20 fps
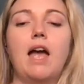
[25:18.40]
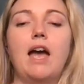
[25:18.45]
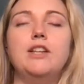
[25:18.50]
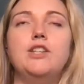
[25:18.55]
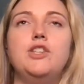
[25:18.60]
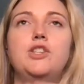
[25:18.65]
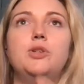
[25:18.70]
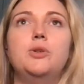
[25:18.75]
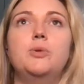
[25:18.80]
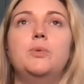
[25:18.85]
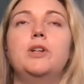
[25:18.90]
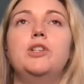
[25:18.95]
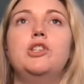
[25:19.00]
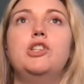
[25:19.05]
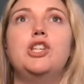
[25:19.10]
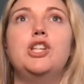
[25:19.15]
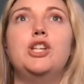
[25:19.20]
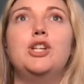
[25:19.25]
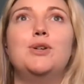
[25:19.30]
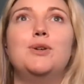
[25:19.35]
I do
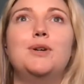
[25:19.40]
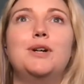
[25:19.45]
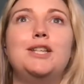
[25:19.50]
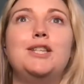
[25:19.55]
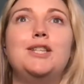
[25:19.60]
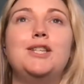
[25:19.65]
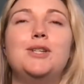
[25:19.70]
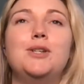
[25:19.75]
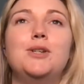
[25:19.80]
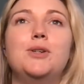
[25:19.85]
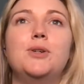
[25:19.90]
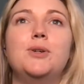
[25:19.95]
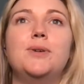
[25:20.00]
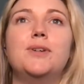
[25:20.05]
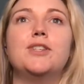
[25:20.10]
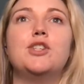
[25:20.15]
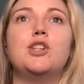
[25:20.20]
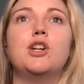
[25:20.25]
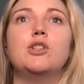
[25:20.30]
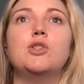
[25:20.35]
want you to
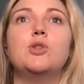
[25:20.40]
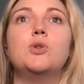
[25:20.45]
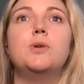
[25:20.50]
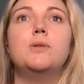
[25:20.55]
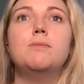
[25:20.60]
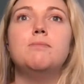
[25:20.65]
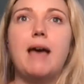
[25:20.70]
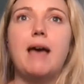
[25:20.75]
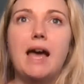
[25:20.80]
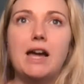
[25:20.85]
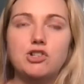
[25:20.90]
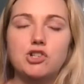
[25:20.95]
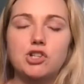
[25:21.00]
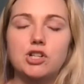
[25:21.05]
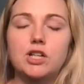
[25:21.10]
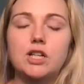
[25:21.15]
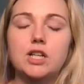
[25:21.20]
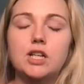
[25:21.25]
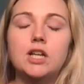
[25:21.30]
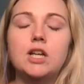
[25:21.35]
start to
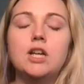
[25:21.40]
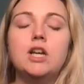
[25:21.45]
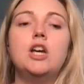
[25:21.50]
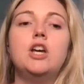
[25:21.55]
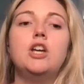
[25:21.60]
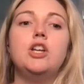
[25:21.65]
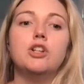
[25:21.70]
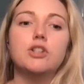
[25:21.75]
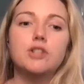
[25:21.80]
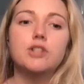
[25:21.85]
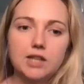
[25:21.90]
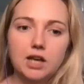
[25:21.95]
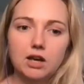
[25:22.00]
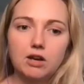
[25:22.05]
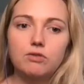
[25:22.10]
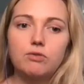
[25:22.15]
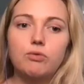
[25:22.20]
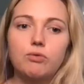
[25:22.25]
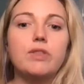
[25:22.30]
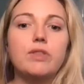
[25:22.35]
imagine
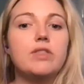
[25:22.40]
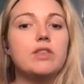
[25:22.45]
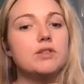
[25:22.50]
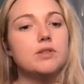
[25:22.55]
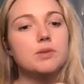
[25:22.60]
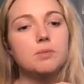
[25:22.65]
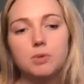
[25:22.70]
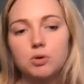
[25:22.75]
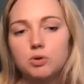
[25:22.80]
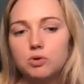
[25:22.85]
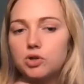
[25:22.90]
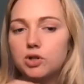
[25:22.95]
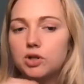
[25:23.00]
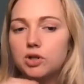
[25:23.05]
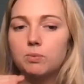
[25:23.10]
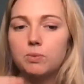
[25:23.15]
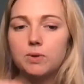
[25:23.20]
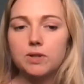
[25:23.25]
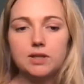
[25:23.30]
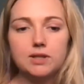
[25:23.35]
yourself with this
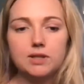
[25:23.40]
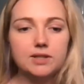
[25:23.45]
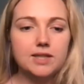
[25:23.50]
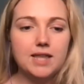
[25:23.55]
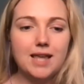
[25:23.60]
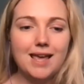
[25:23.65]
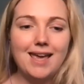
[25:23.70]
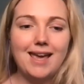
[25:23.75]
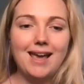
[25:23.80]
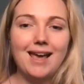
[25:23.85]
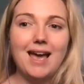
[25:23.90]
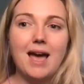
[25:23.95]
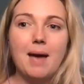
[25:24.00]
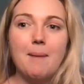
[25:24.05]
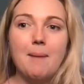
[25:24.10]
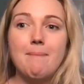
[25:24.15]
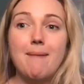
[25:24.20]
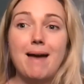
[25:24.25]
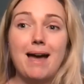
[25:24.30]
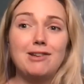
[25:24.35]
emotion, with this thing.
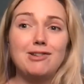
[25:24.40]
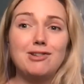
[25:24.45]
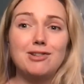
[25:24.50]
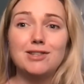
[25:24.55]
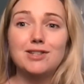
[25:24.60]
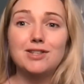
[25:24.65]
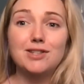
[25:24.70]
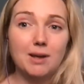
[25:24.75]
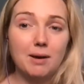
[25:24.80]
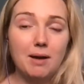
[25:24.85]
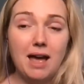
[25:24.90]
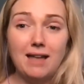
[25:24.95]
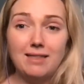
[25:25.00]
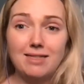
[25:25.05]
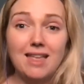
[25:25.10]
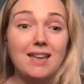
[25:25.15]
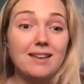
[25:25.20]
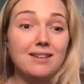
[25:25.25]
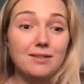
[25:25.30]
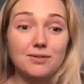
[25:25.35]
Imagine at
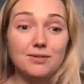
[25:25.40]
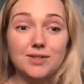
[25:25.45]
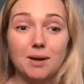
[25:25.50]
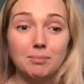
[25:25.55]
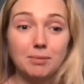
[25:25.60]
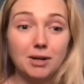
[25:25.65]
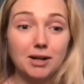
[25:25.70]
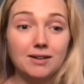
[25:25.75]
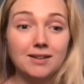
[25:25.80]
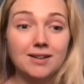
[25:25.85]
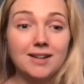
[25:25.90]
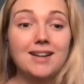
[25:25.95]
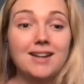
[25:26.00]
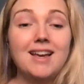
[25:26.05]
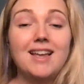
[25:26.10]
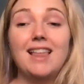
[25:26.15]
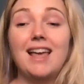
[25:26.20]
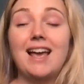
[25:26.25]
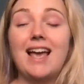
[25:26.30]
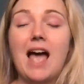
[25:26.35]
the end of summer.
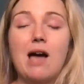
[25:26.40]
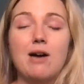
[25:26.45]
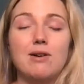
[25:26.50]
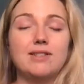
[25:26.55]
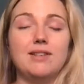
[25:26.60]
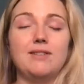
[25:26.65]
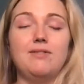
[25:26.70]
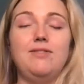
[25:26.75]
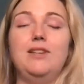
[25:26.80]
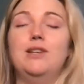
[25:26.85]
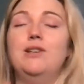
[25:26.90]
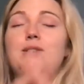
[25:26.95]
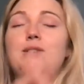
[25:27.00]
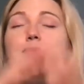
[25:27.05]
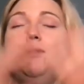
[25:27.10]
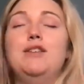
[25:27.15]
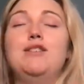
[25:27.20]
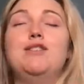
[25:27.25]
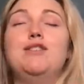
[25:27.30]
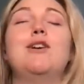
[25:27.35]
Like, how does it feel to
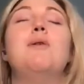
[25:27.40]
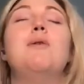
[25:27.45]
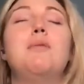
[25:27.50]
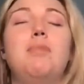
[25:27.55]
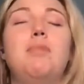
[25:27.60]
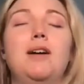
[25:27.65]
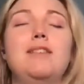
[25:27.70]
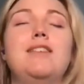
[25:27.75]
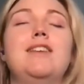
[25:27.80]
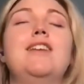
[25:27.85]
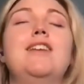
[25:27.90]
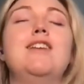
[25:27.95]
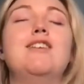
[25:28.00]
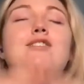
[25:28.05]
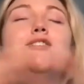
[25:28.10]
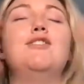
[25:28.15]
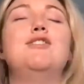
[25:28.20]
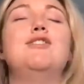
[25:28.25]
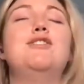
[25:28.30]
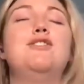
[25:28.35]
be so abundant,
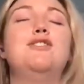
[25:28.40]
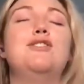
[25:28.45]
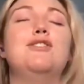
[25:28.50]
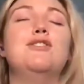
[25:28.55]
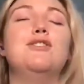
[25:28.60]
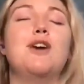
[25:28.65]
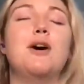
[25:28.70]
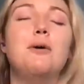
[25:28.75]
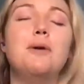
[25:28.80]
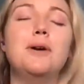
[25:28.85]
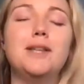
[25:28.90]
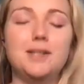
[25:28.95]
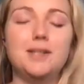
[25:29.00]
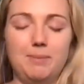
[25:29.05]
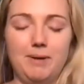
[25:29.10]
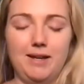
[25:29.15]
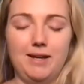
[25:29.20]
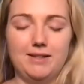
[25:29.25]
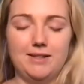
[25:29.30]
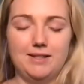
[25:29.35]
so
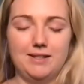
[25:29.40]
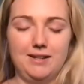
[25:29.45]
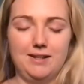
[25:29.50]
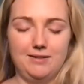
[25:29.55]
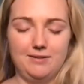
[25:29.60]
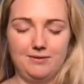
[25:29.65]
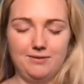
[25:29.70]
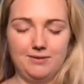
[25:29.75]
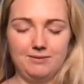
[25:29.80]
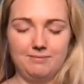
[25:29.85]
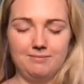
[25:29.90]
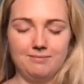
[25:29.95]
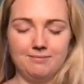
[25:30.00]
expansive?